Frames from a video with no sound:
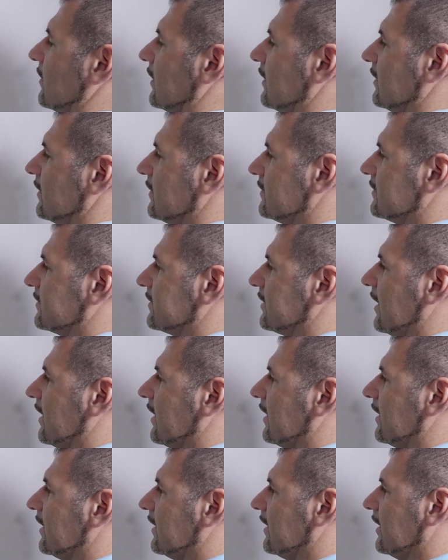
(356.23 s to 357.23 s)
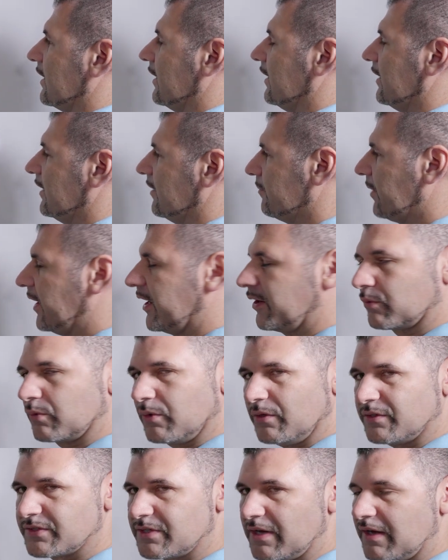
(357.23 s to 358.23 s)
is a
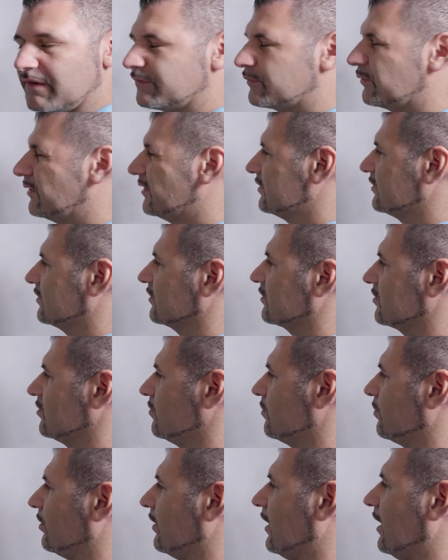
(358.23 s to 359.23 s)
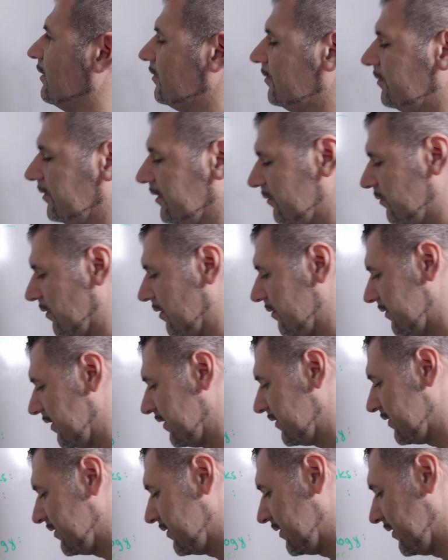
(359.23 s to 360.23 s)
payroll software, so you probably won't
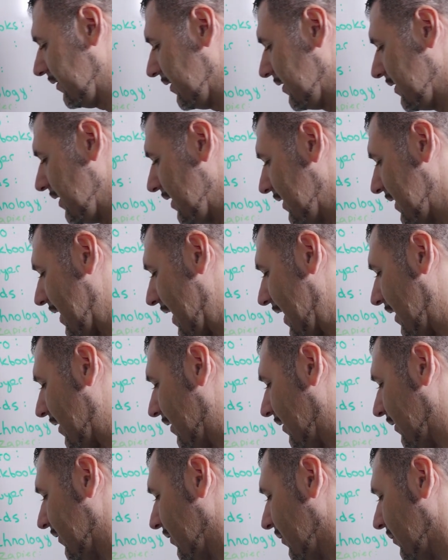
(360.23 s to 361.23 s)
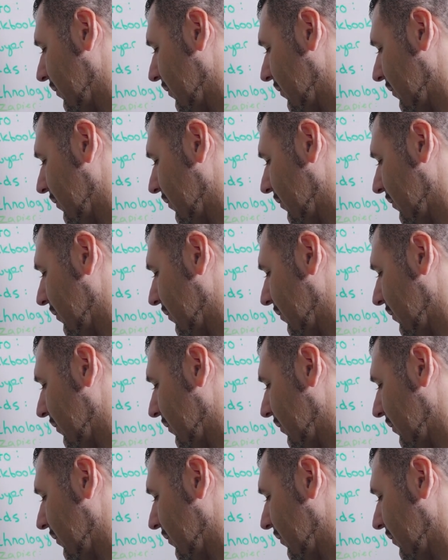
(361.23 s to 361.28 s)
necessarily need that, although